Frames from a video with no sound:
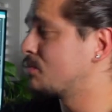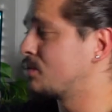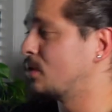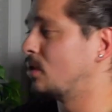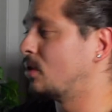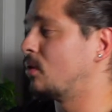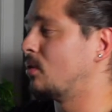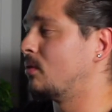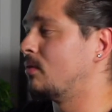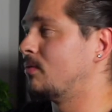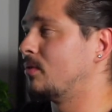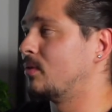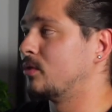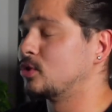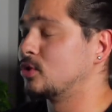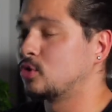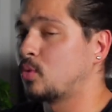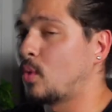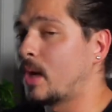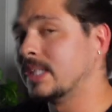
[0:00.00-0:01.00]
so
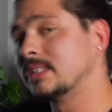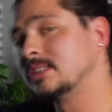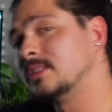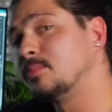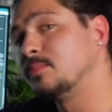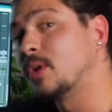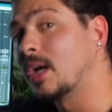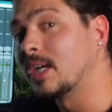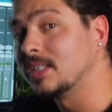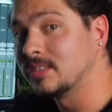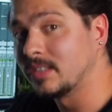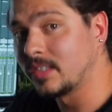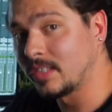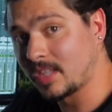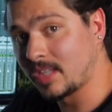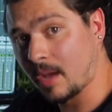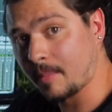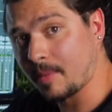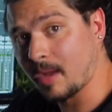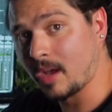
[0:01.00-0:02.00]
twice the price of the
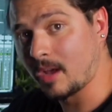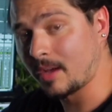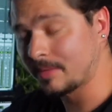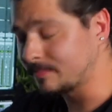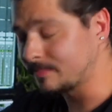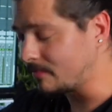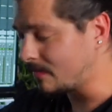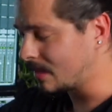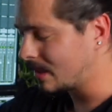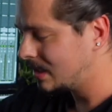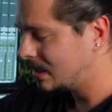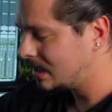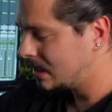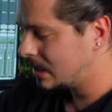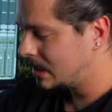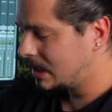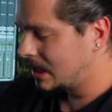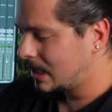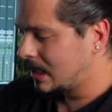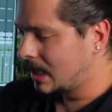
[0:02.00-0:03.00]
Yamaha.
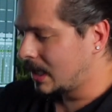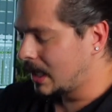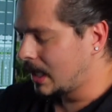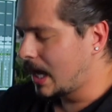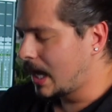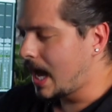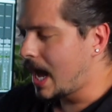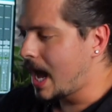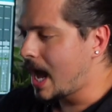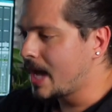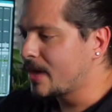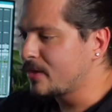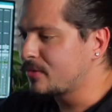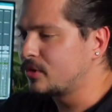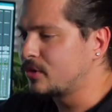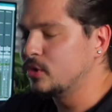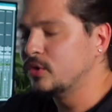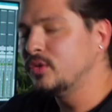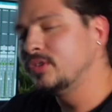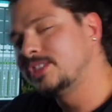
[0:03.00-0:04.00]
I
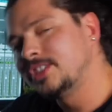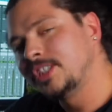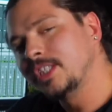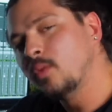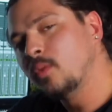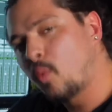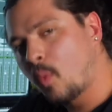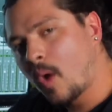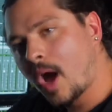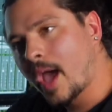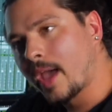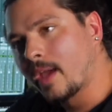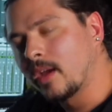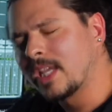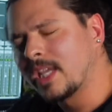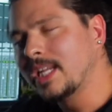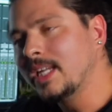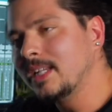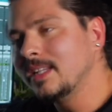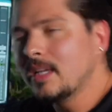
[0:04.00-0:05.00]
do see why.
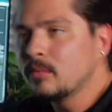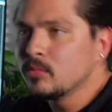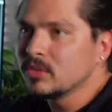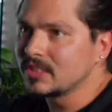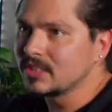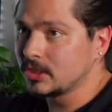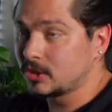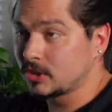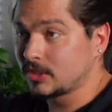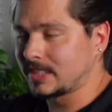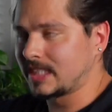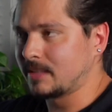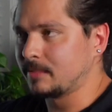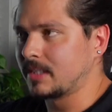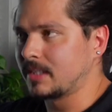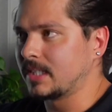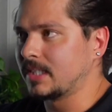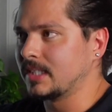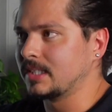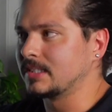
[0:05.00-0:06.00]
Getting them was interesting
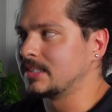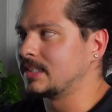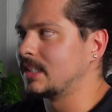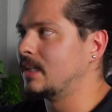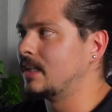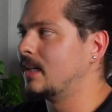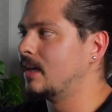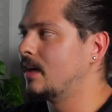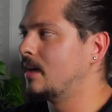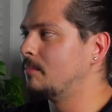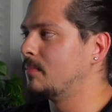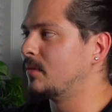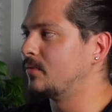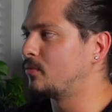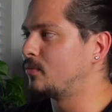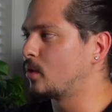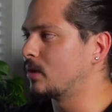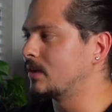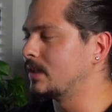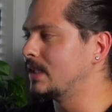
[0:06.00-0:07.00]
because
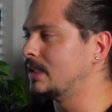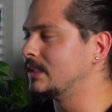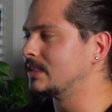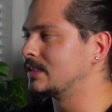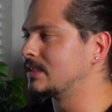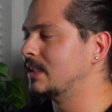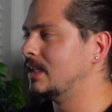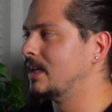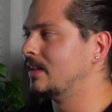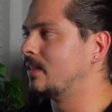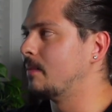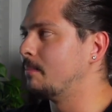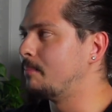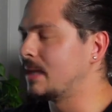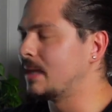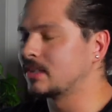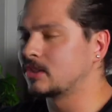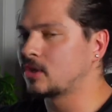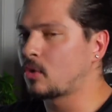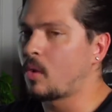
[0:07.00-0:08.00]
before these, the
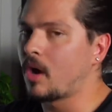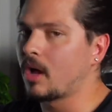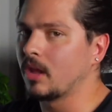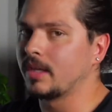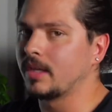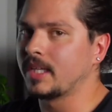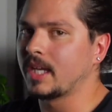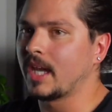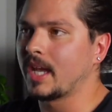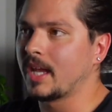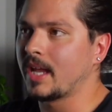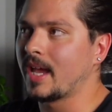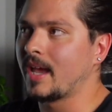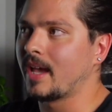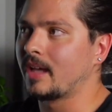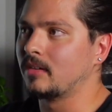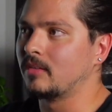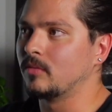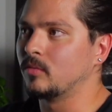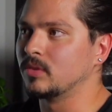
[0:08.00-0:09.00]
best quality I
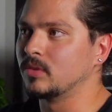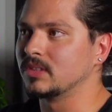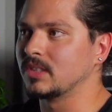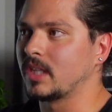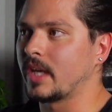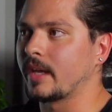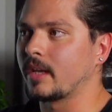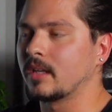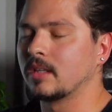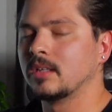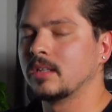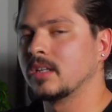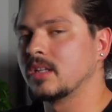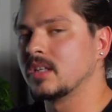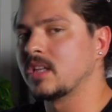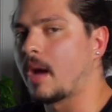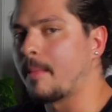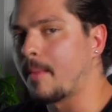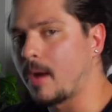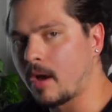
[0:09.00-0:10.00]
had was like
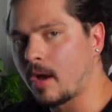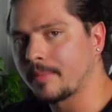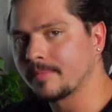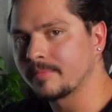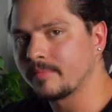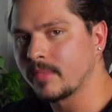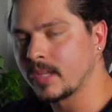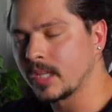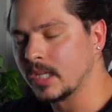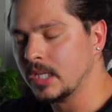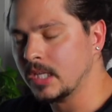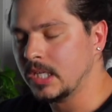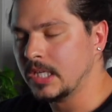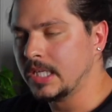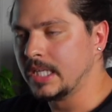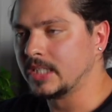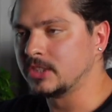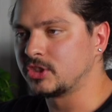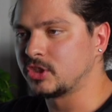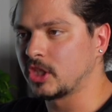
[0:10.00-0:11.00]
Yamaha,
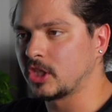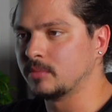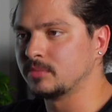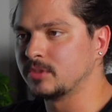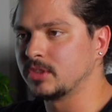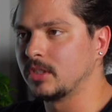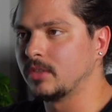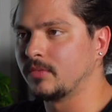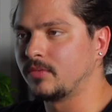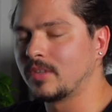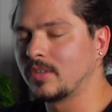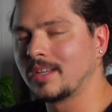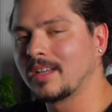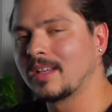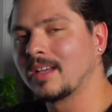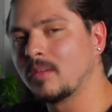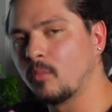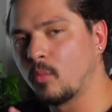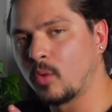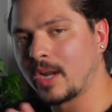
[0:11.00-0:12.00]
in terms of
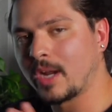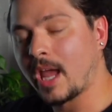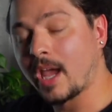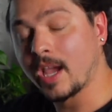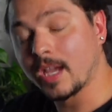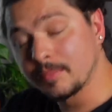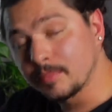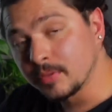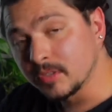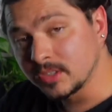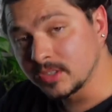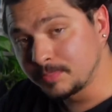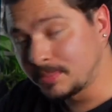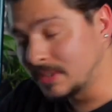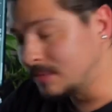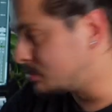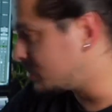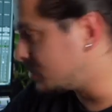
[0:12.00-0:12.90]
what I had been